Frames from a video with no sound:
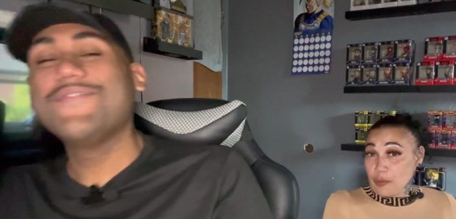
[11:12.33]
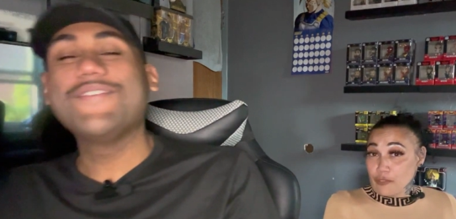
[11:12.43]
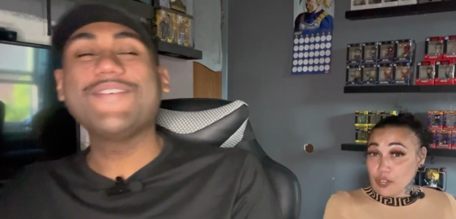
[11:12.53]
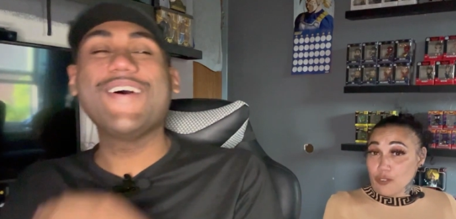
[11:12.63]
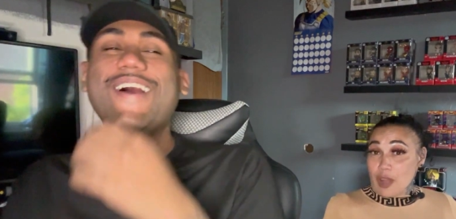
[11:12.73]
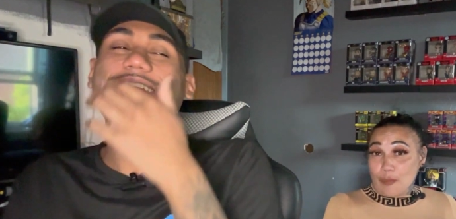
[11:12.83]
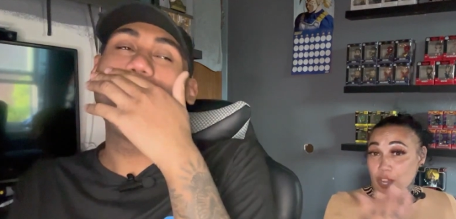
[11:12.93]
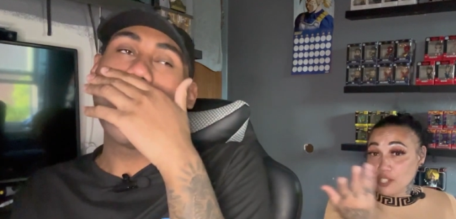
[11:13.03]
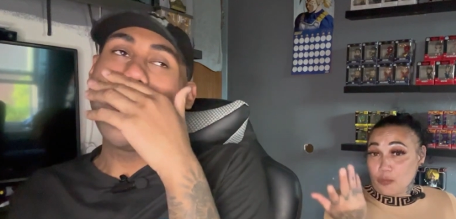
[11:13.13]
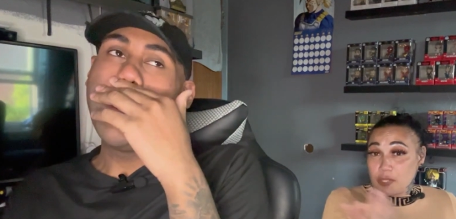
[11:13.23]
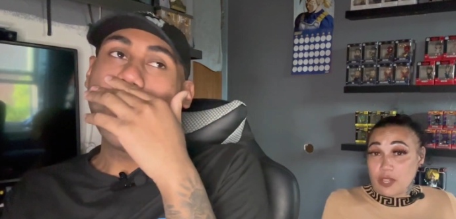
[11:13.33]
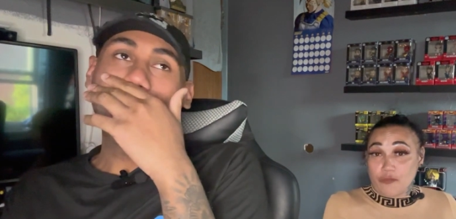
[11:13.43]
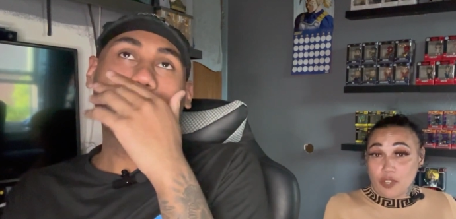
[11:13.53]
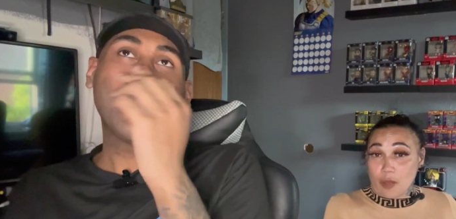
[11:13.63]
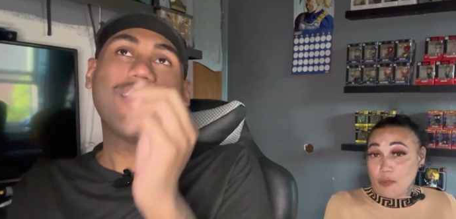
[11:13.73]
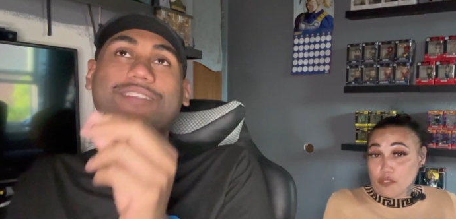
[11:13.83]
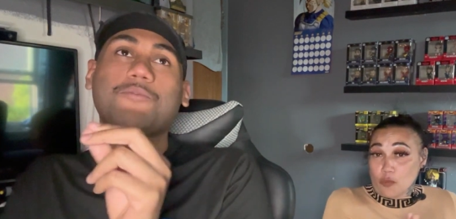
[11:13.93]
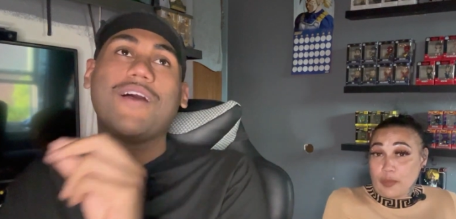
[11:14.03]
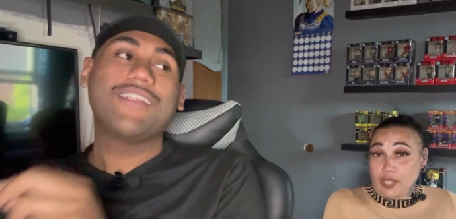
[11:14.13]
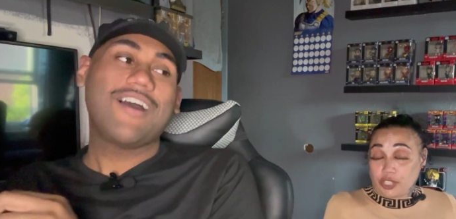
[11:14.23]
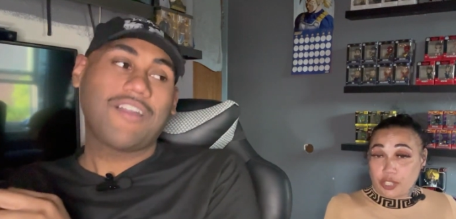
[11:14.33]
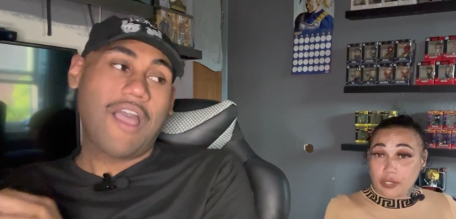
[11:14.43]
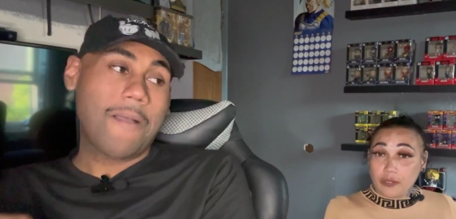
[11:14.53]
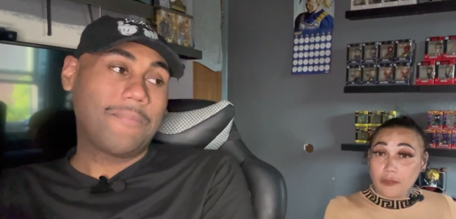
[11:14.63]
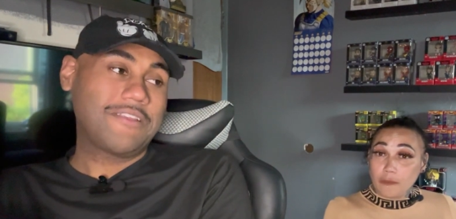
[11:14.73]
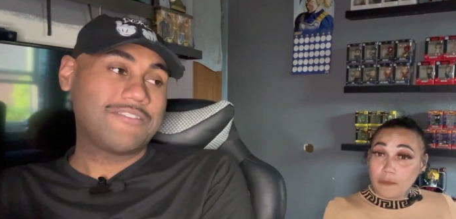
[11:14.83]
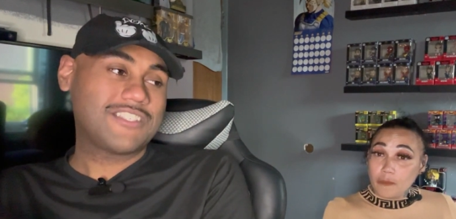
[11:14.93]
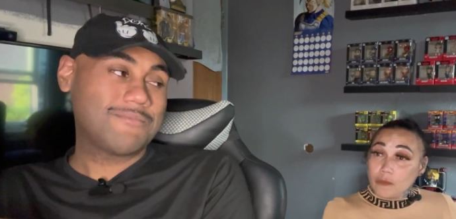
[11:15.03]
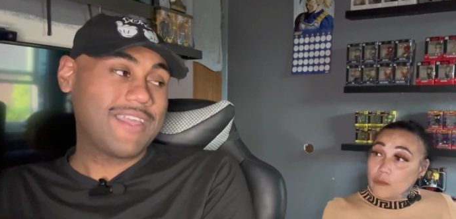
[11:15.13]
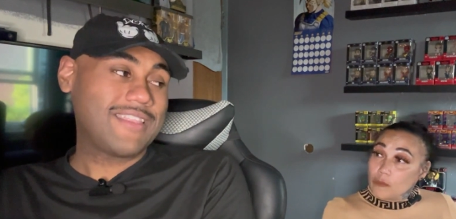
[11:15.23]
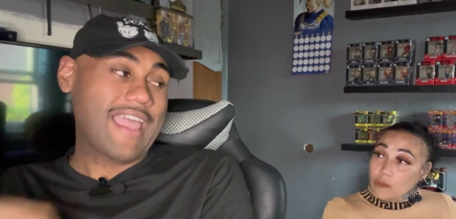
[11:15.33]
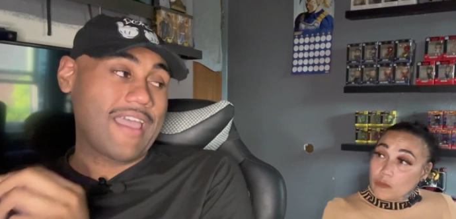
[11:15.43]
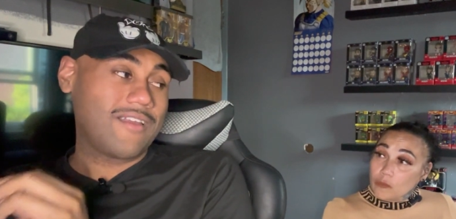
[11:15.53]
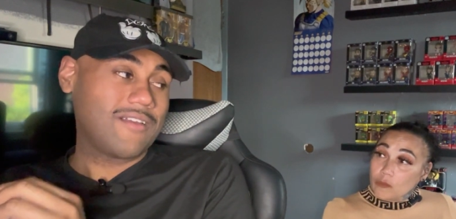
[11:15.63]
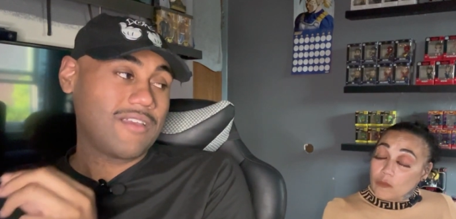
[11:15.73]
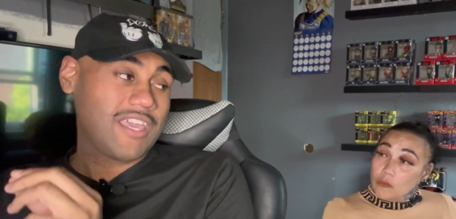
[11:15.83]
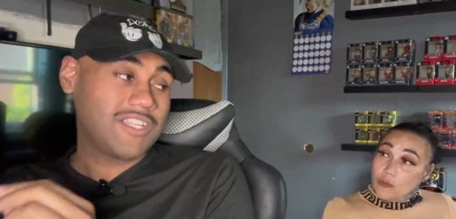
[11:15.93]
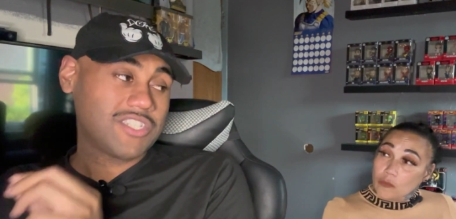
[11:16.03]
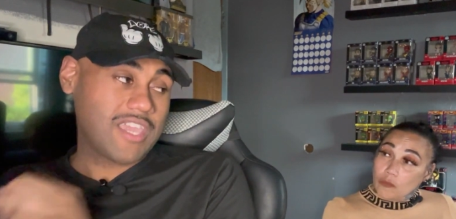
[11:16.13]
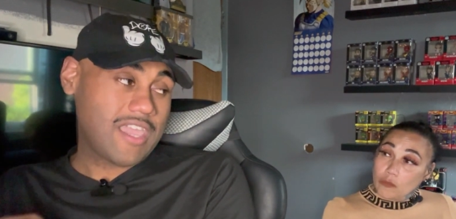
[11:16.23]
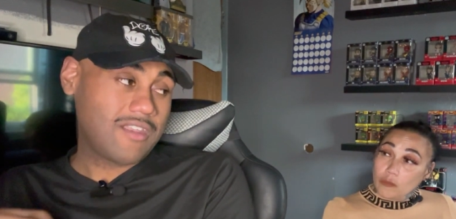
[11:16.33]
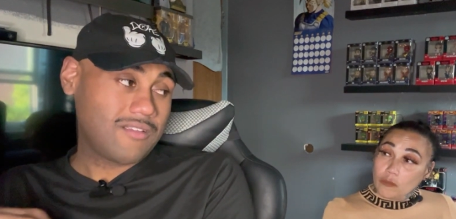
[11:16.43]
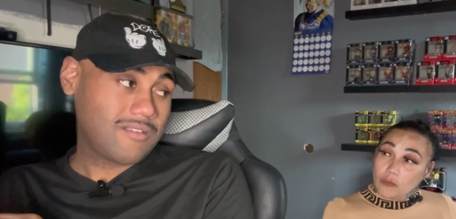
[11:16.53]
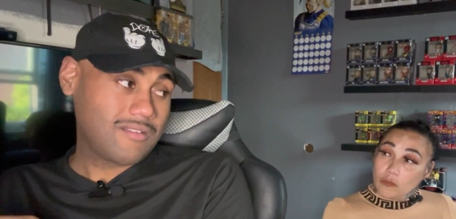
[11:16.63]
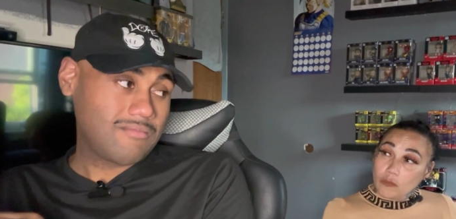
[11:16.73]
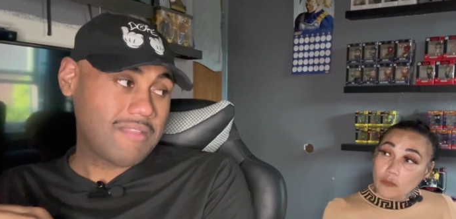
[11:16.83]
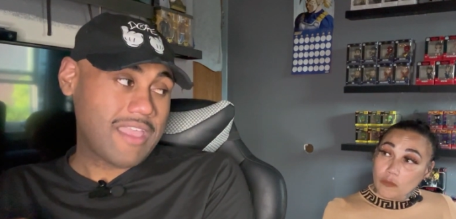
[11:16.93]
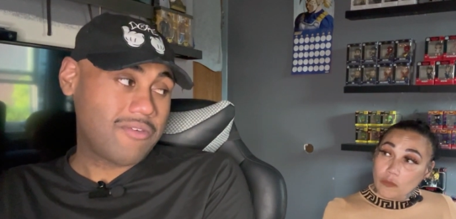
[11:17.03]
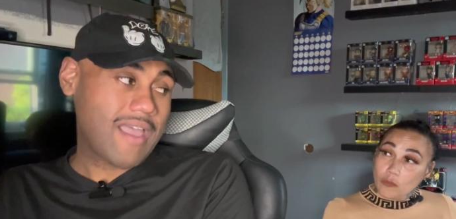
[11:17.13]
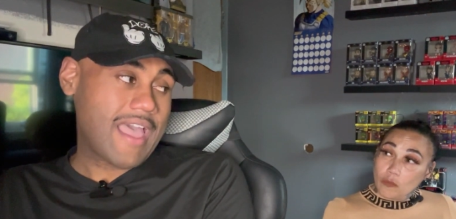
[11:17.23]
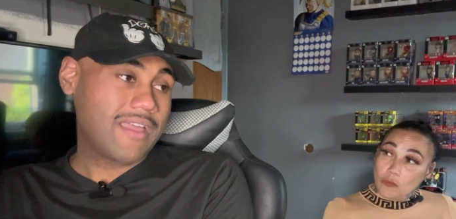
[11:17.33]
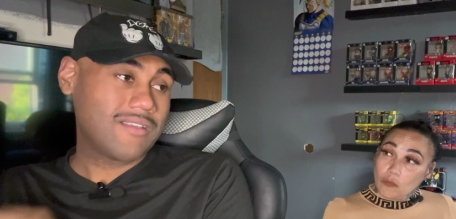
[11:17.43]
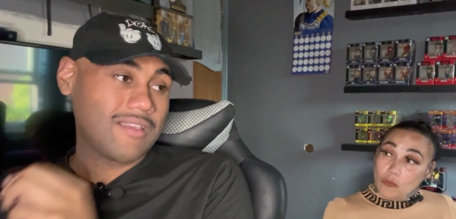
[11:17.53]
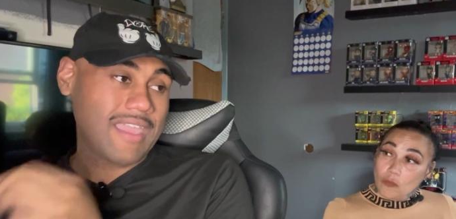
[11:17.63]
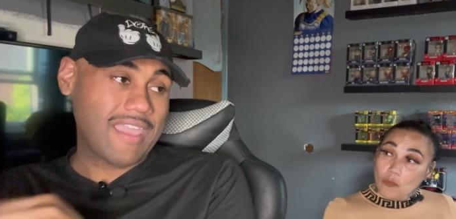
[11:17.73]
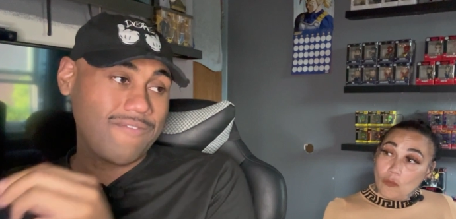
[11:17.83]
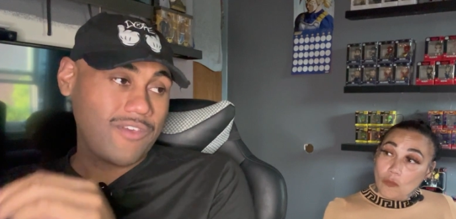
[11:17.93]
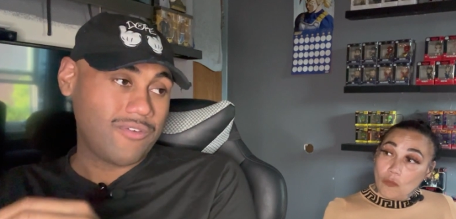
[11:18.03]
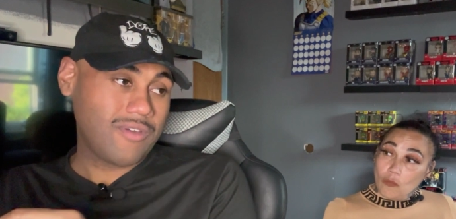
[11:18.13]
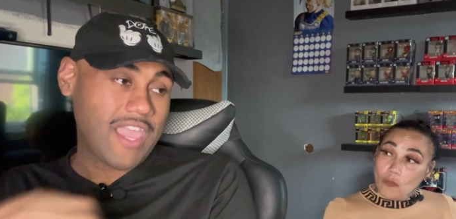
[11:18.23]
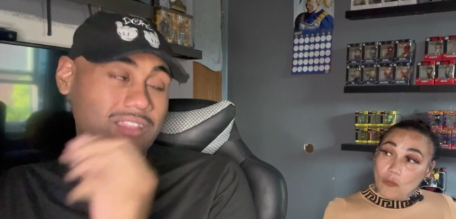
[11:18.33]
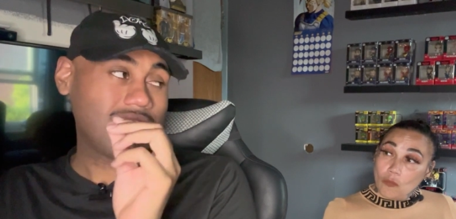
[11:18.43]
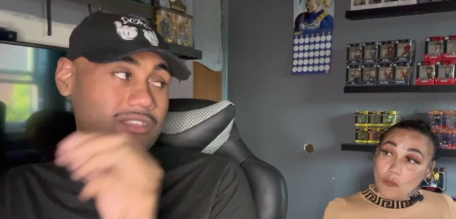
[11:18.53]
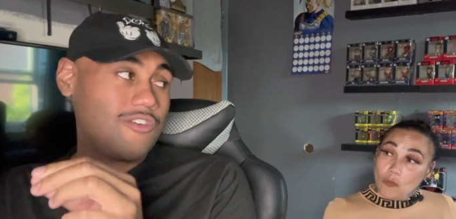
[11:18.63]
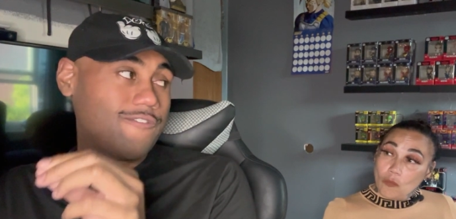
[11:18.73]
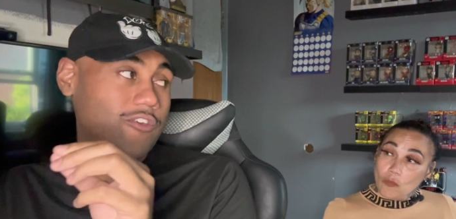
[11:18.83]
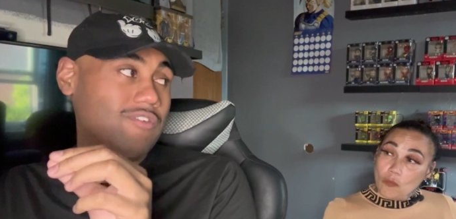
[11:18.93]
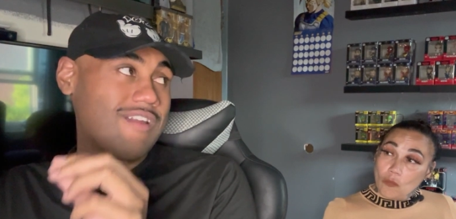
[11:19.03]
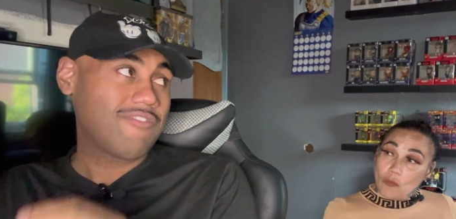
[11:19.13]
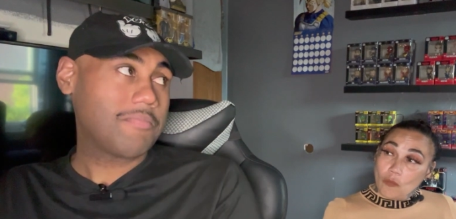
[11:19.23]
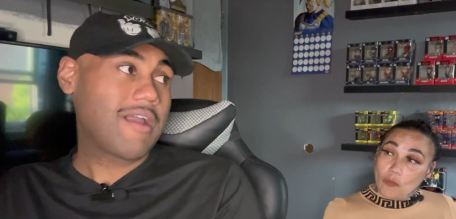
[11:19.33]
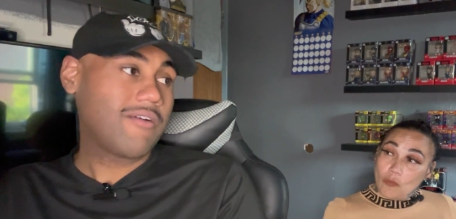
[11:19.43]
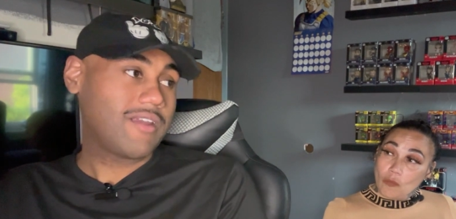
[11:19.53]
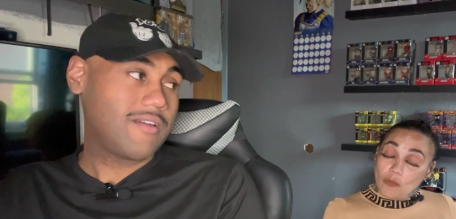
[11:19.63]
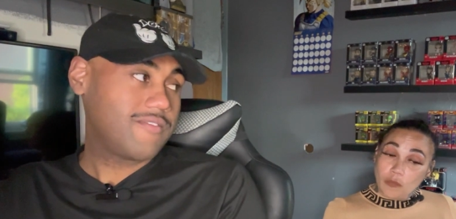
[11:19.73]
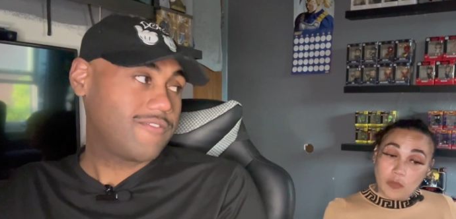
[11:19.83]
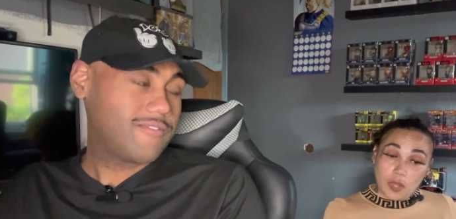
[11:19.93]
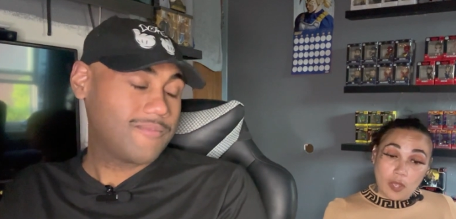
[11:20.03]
Speaker 1: be real. I'm 100 percent real. What real
Speaker 2: accomplishment that each kid that you had gave you and you feel very proud of?